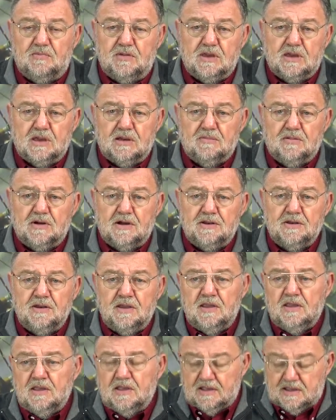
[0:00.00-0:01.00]
or a
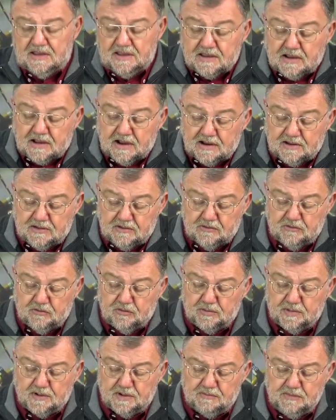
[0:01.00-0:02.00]
video is saved
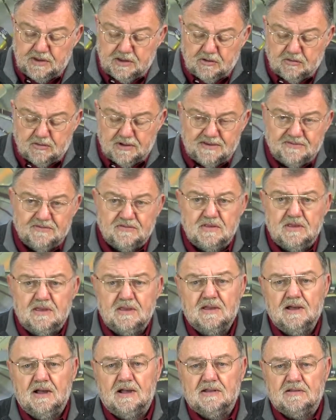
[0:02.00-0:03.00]
with it.
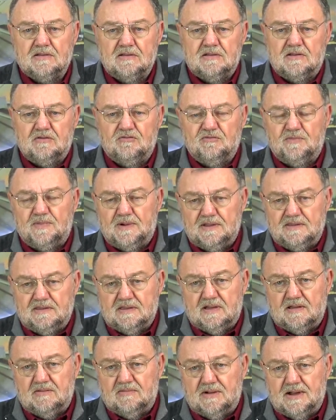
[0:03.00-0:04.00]
It has an
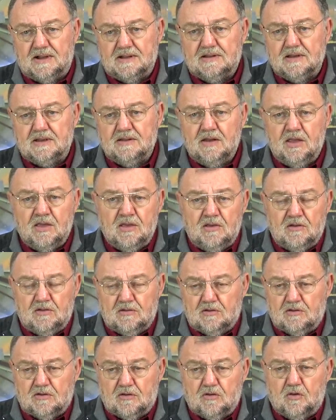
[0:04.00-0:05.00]
internal memory of 80
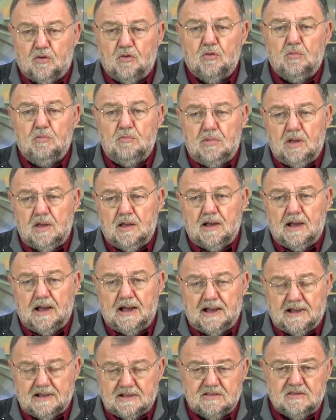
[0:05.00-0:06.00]
megabytes.
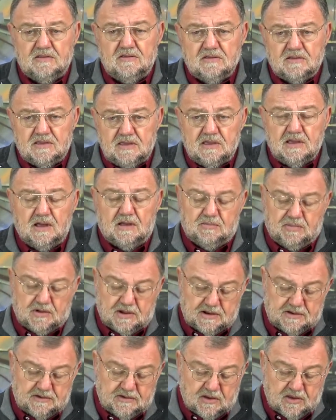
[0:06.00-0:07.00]
I can
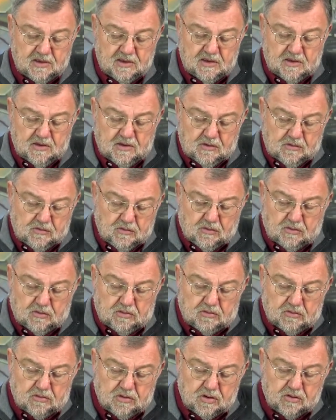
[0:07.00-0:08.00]
expand the memory
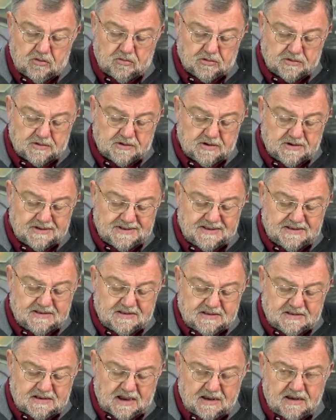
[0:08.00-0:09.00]
with a micro
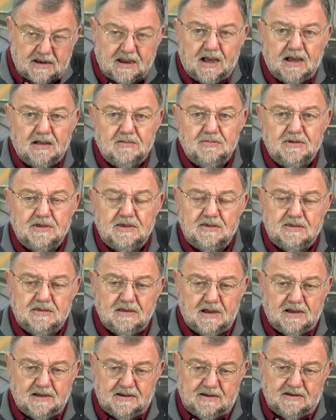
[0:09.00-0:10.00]
SD card of
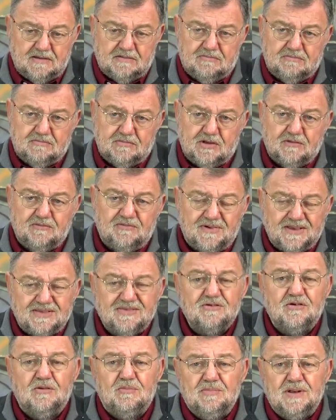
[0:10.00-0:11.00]
8
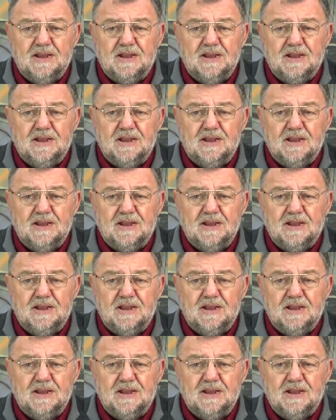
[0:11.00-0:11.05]
gigabytes.